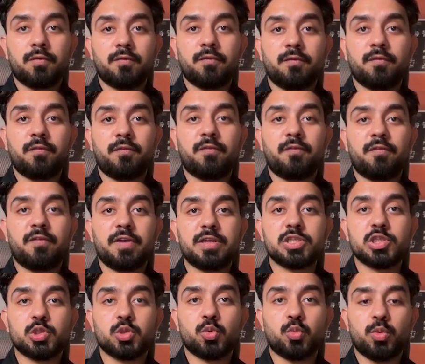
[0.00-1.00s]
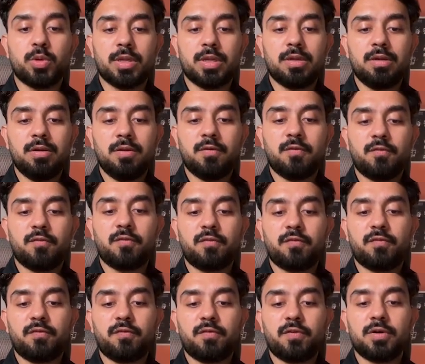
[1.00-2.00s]
which will
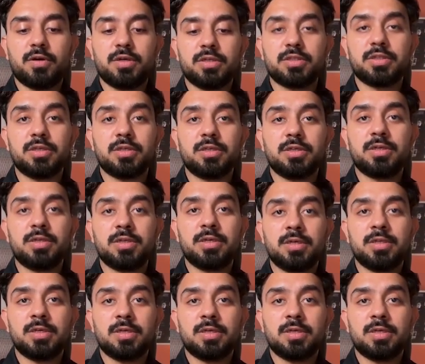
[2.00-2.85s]
further